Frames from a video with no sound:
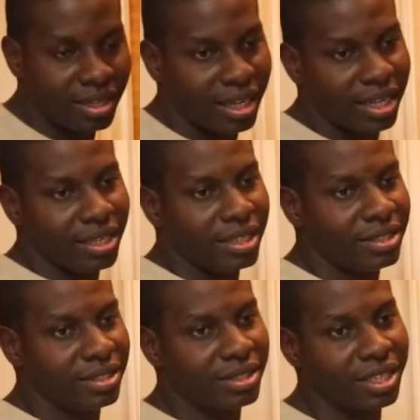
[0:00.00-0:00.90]
I
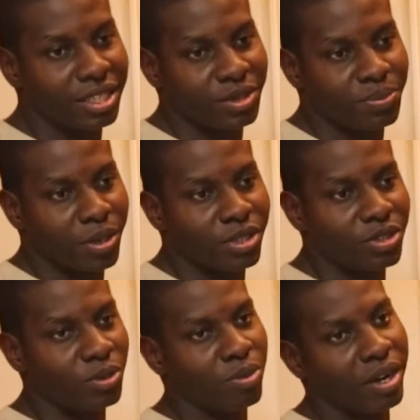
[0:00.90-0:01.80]
just think it's
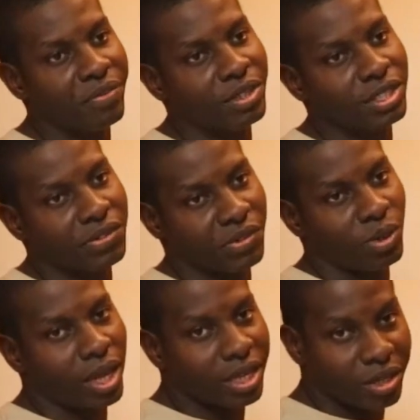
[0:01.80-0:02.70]
personal preference. If you
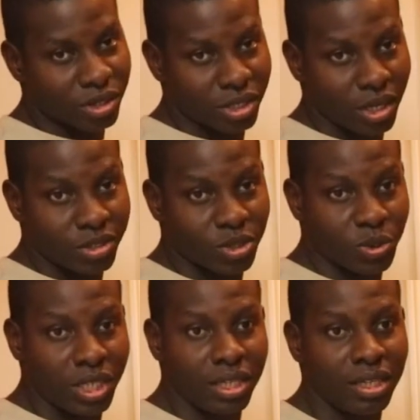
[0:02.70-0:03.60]
like your sauce
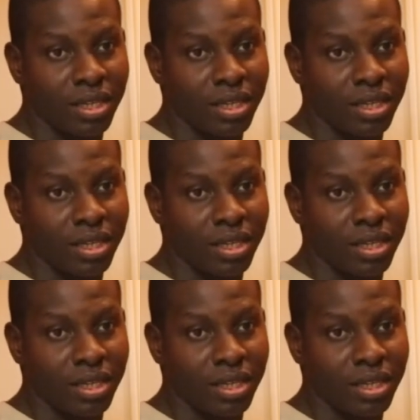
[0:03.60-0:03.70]
sweet.